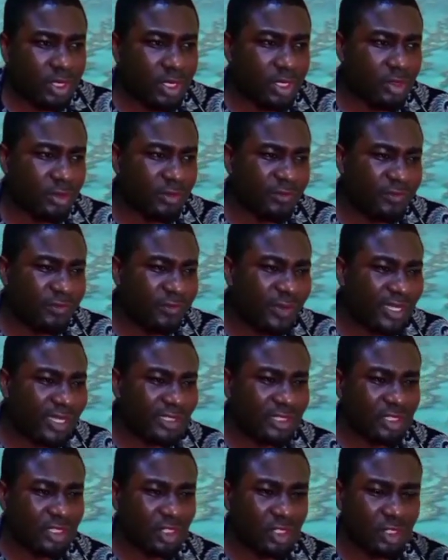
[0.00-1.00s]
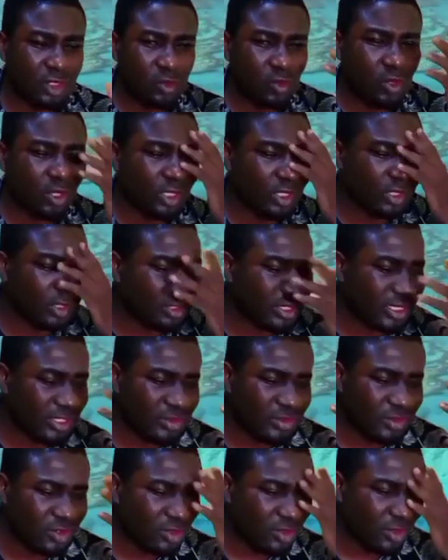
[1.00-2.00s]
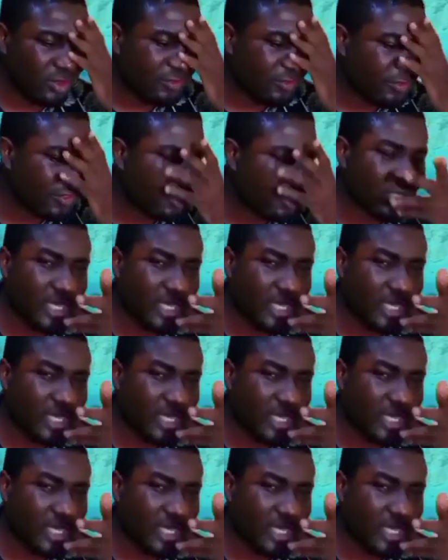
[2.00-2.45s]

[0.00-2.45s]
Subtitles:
your face is swollen. There's something called facial